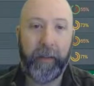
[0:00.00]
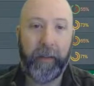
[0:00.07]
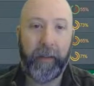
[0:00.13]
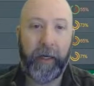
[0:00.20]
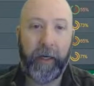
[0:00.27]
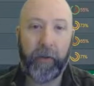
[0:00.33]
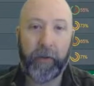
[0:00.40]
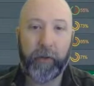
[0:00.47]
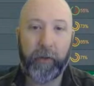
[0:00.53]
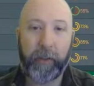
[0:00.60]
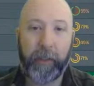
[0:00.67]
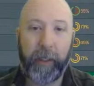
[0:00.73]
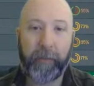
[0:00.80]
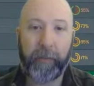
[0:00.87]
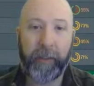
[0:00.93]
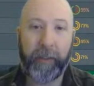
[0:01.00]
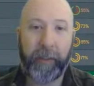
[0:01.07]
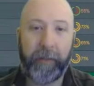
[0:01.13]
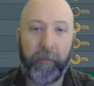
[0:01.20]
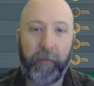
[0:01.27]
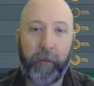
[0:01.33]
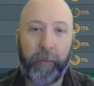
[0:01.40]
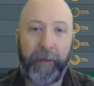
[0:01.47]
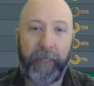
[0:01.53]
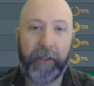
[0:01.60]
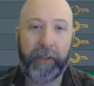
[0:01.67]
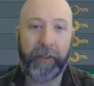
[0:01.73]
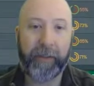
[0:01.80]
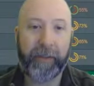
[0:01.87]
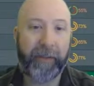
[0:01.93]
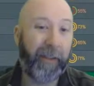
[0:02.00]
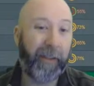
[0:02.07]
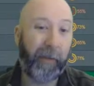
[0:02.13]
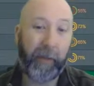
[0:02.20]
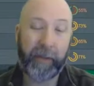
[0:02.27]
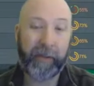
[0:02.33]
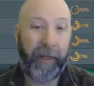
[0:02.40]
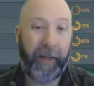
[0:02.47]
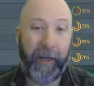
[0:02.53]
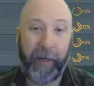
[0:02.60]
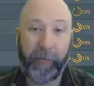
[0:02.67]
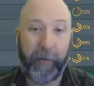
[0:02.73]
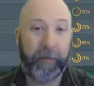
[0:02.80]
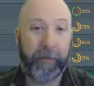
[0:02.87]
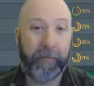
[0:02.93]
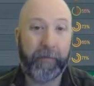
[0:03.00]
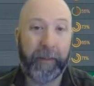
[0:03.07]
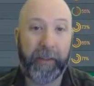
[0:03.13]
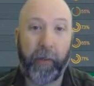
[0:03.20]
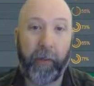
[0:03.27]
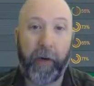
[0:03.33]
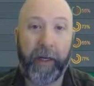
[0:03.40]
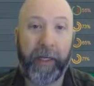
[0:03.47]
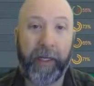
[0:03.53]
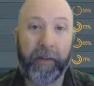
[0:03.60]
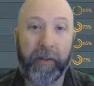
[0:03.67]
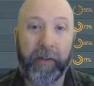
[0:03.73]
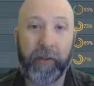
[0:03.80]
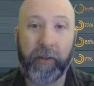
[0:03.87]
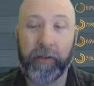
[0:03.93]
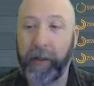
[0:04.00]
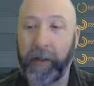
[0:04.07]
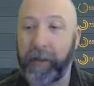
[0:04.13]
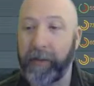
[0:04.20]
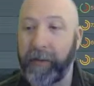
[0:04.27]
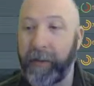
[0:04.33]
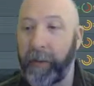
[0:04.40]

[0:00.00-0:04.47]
We're switching up the formation just to see what is going to happen because I want to get those two strikers in.